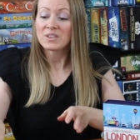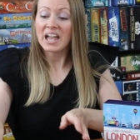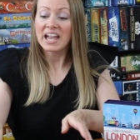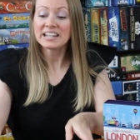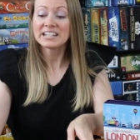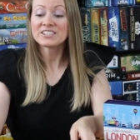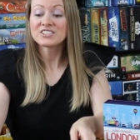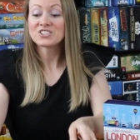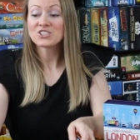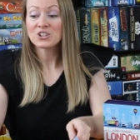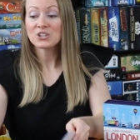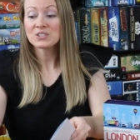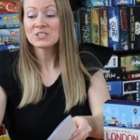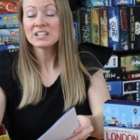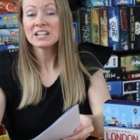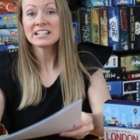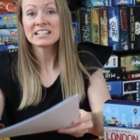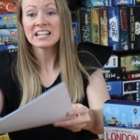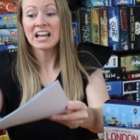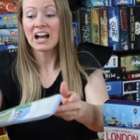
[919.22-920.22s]
And it's just
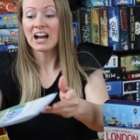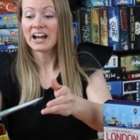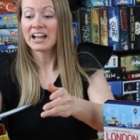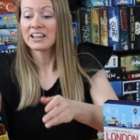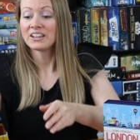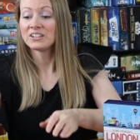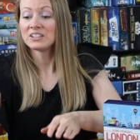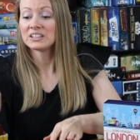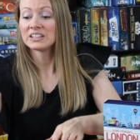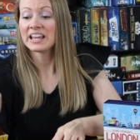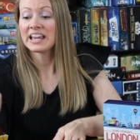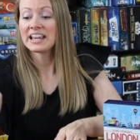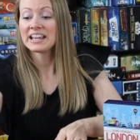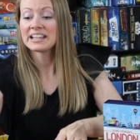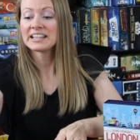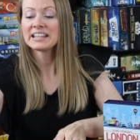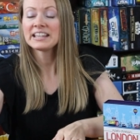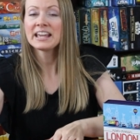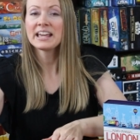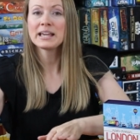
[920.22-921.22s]
a tile
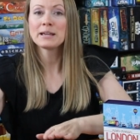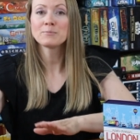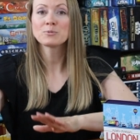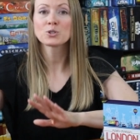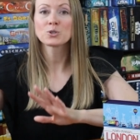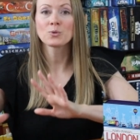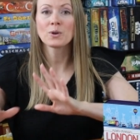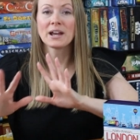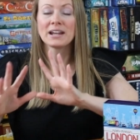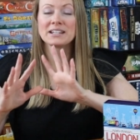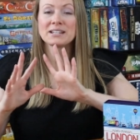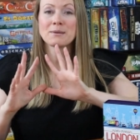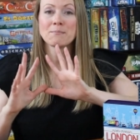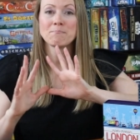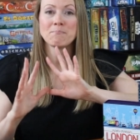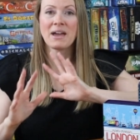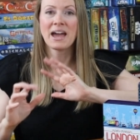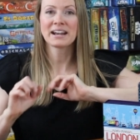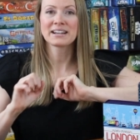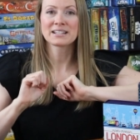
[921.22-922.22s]
laying game trying to
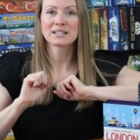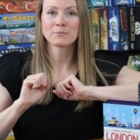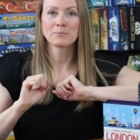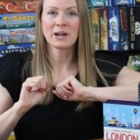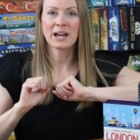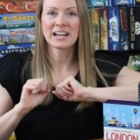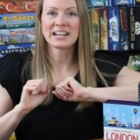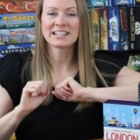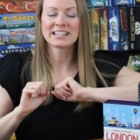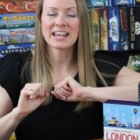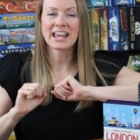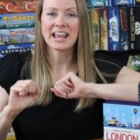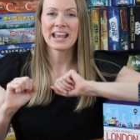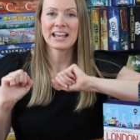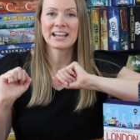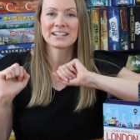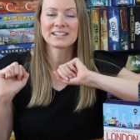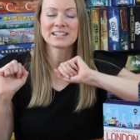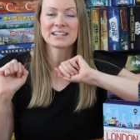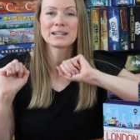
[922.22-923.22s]
maximize
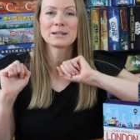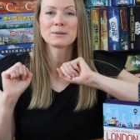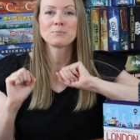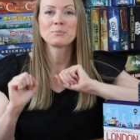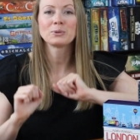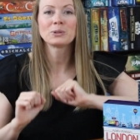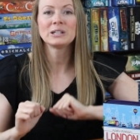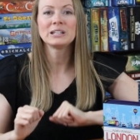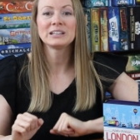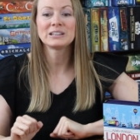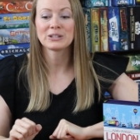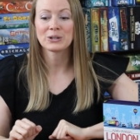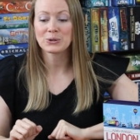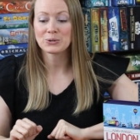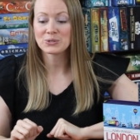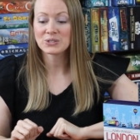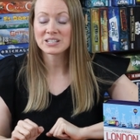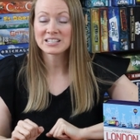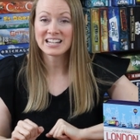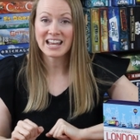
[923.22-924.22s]
and complete
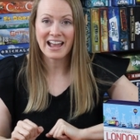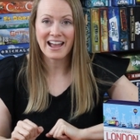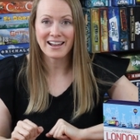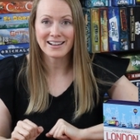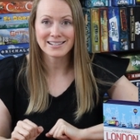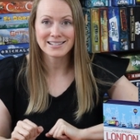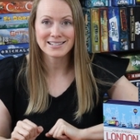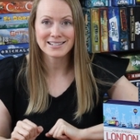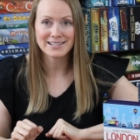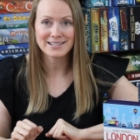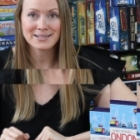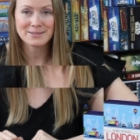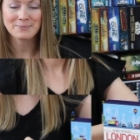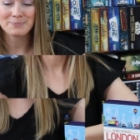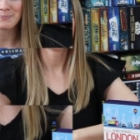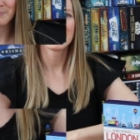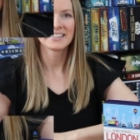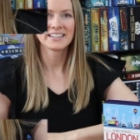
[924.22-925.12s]
those tasks.